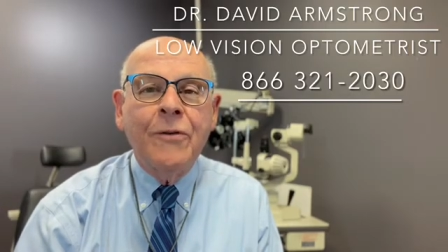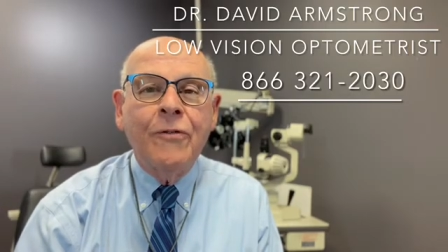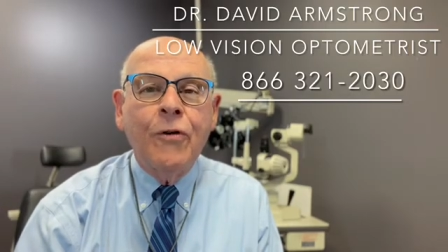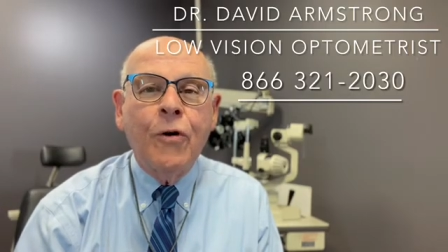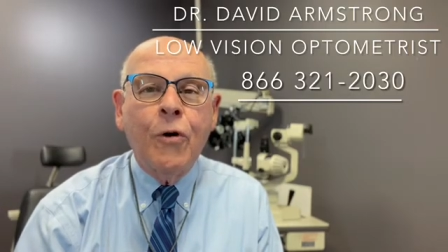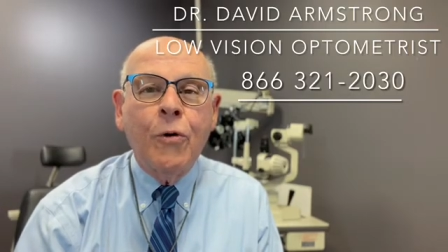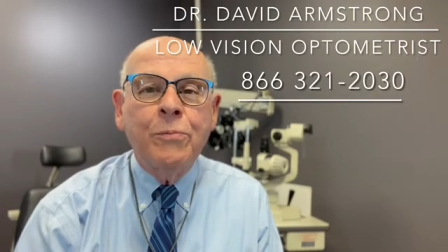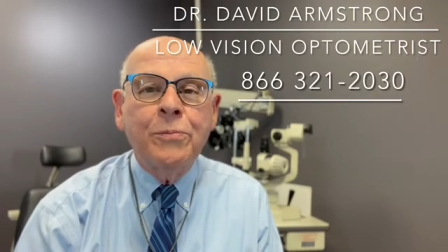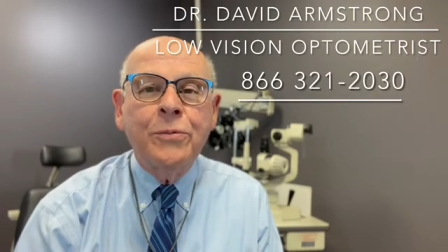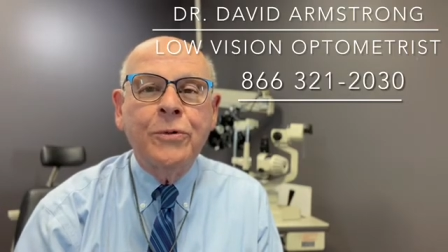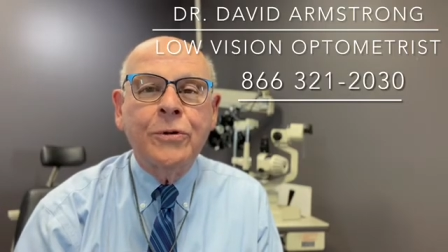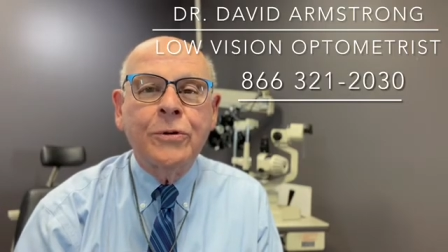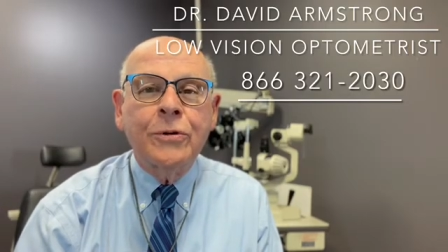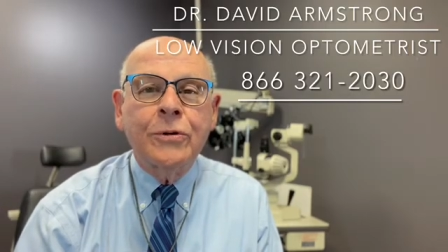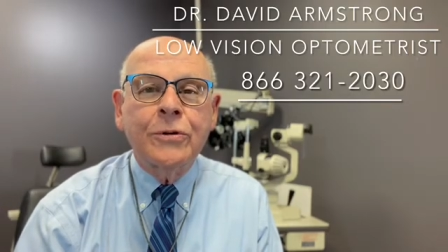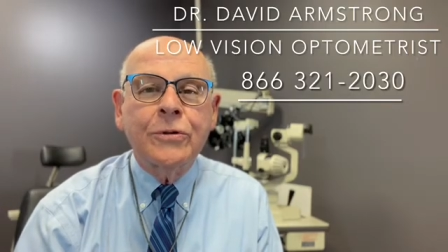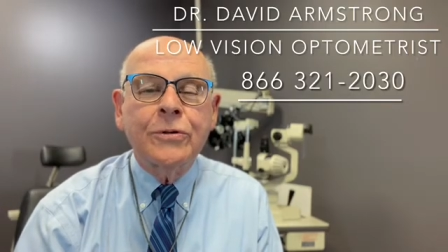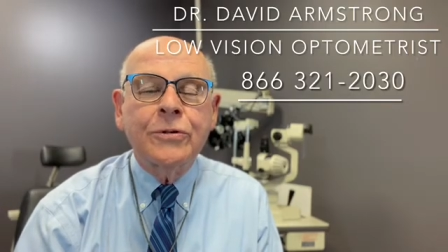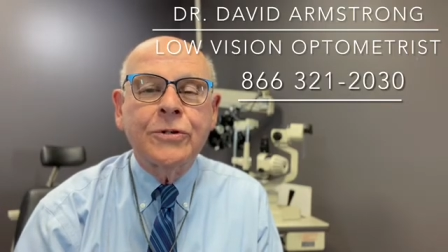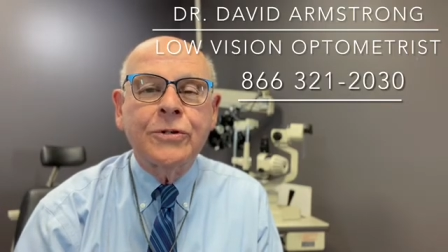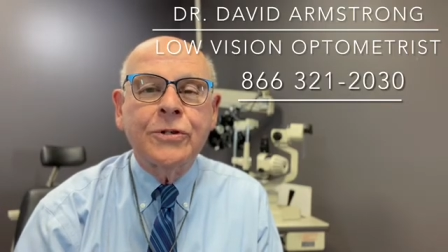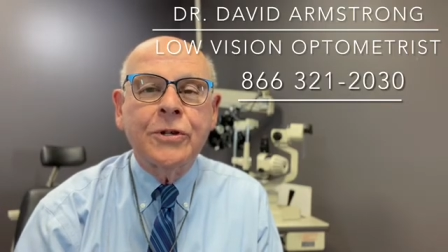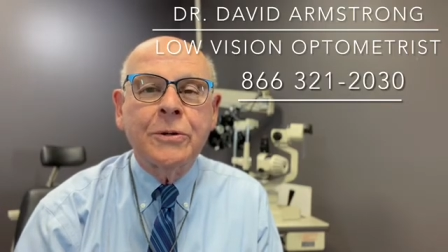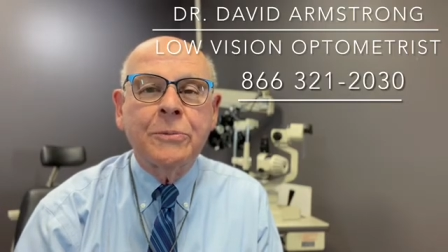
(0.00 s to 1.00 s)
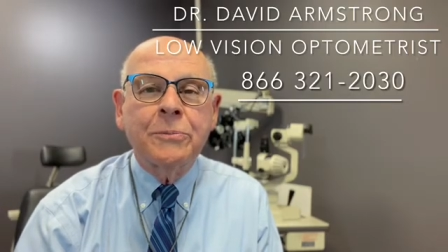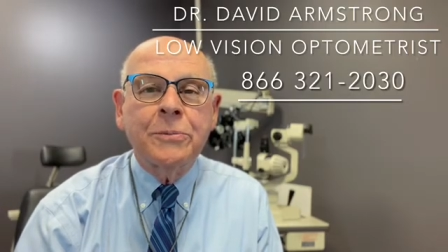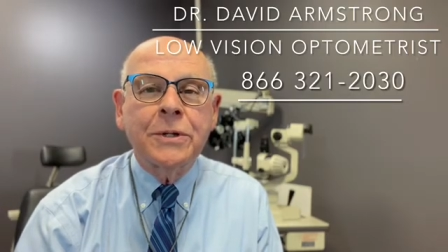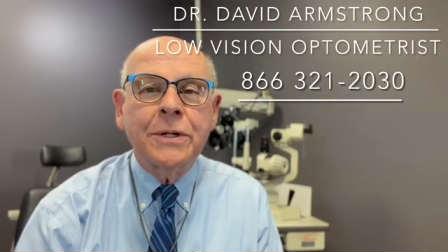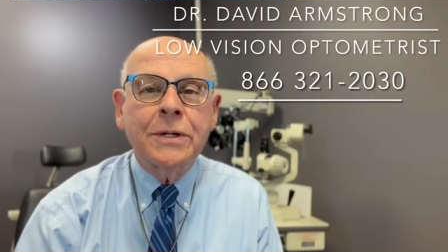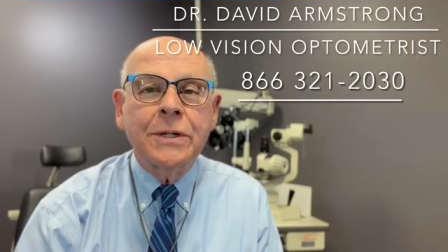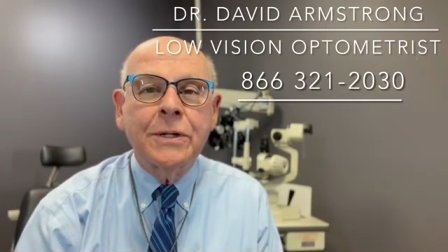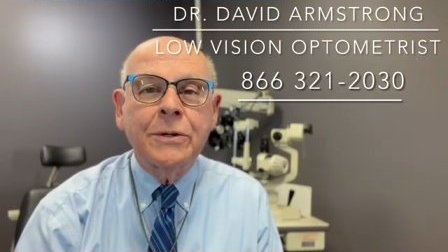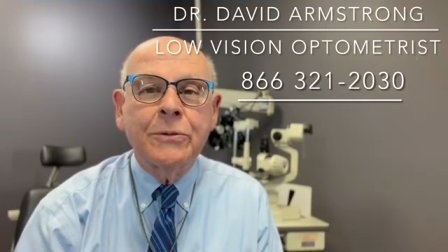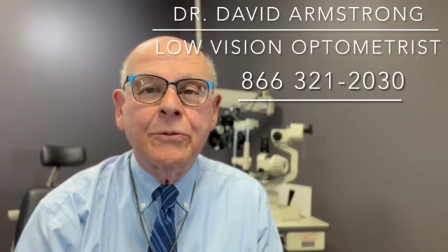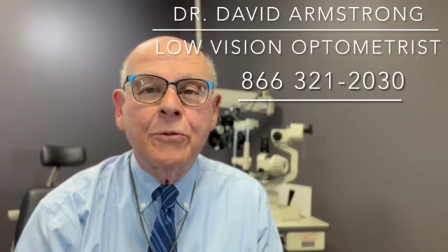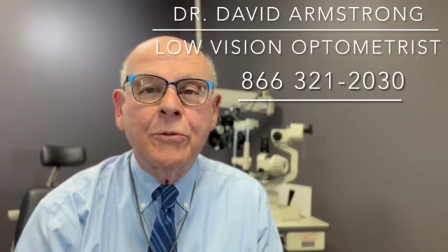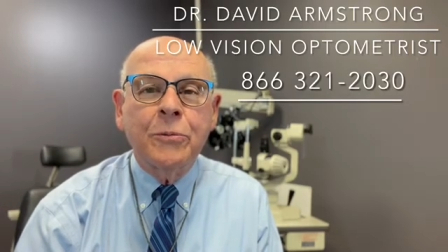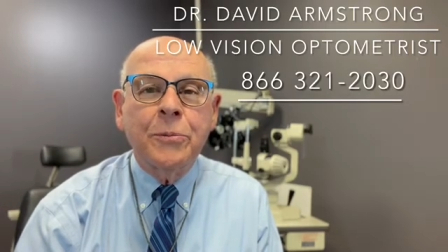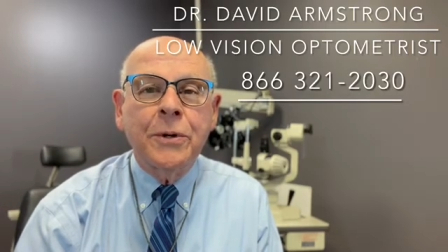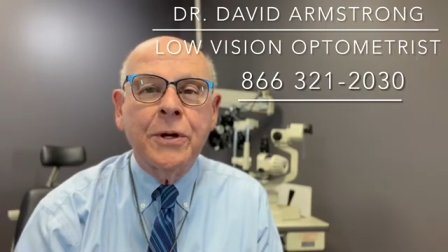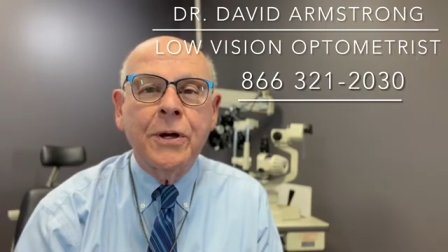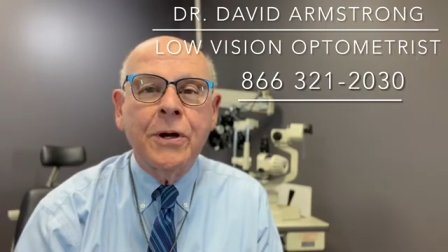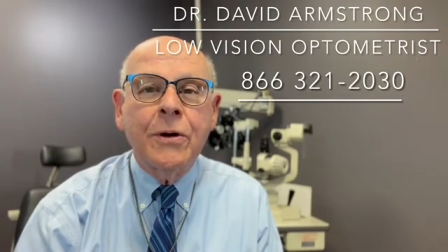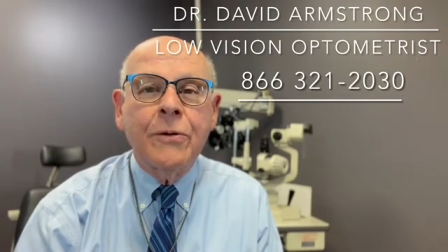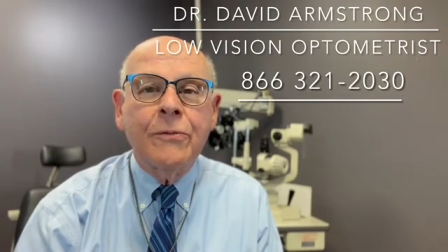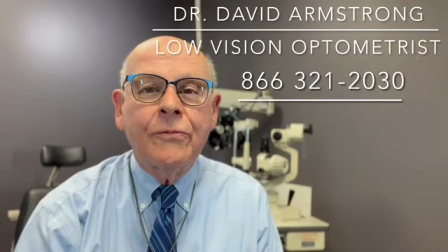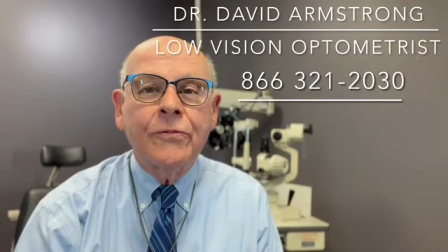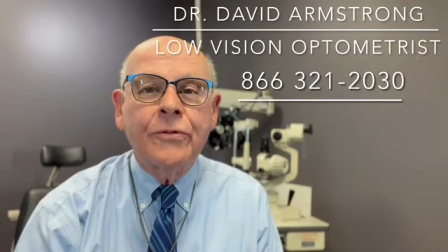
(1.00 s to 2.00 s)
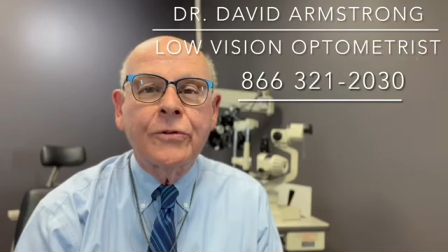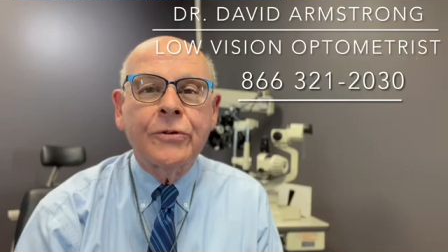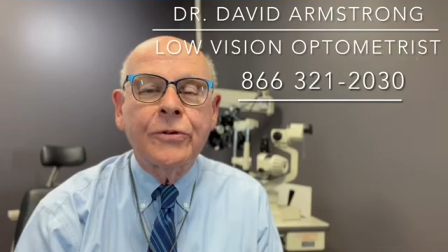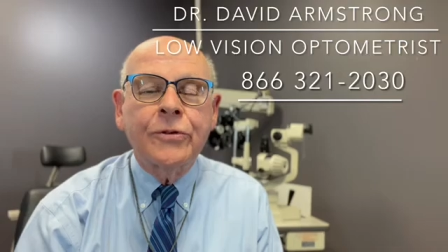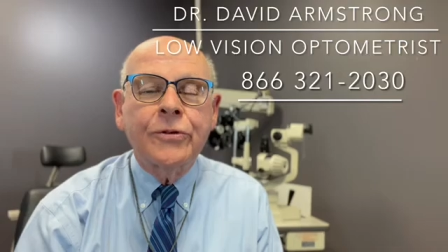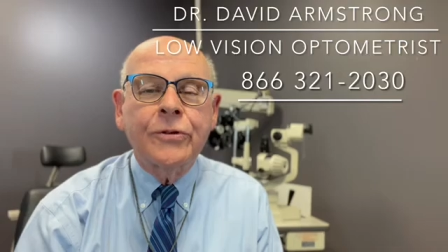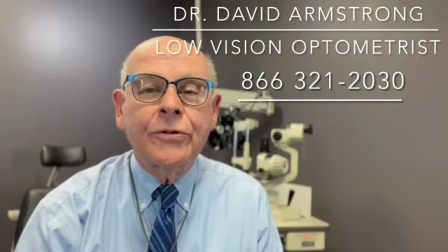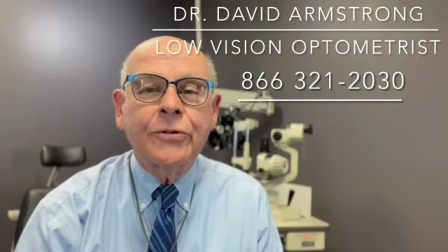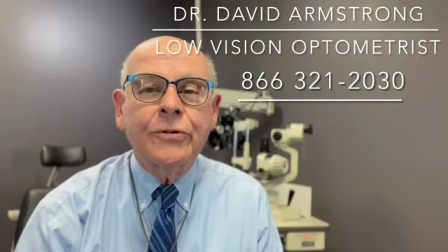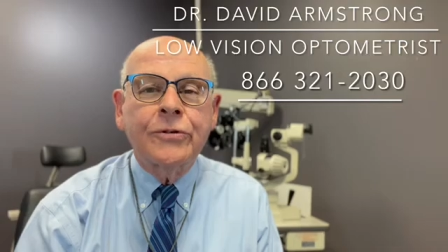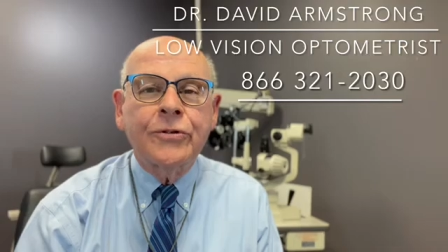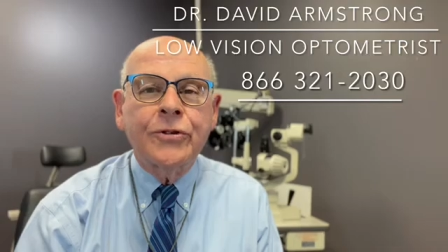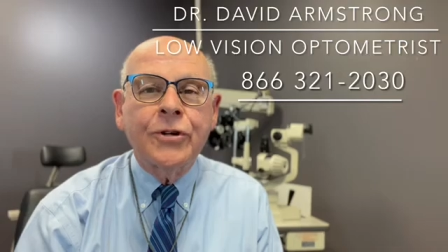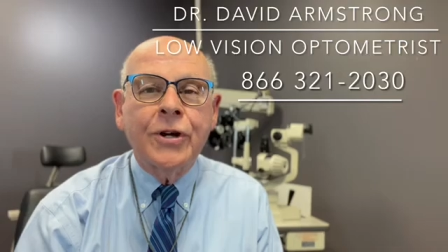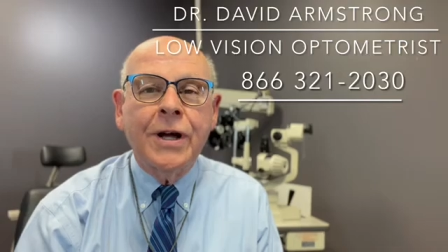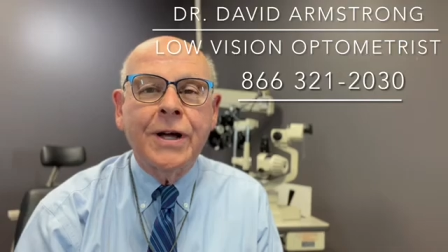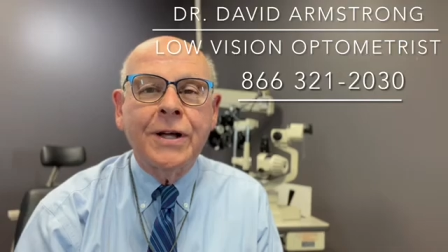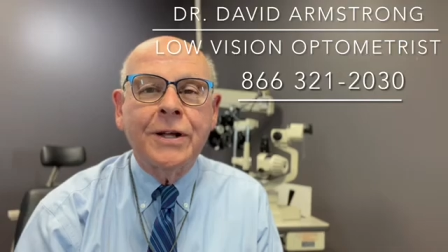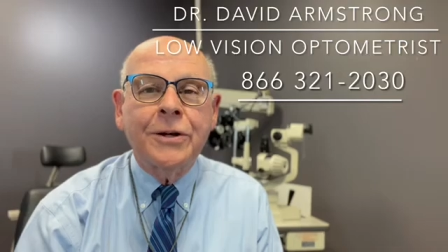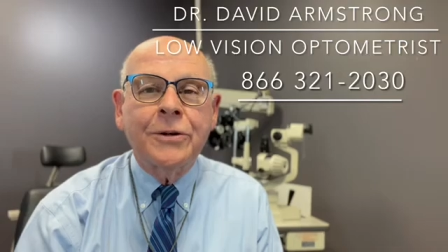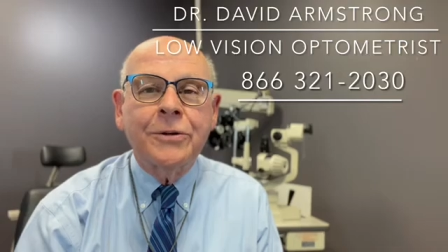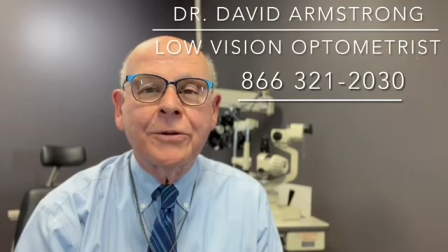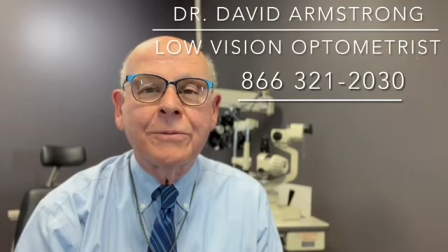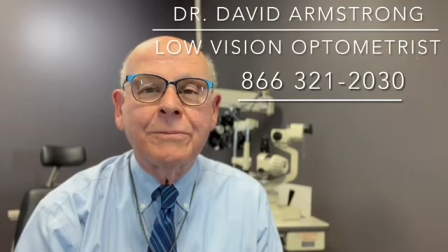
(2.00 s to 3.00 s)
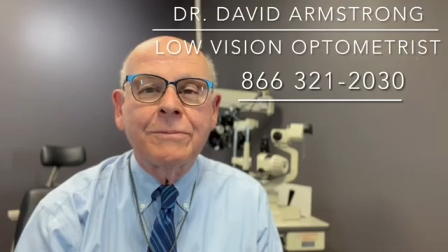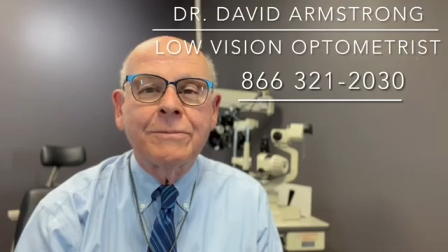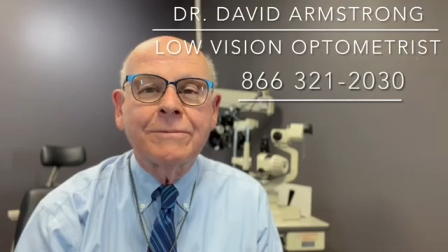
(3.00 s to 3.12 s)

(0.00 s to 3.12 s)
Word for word: hoped you learned something that will be helpful to your child.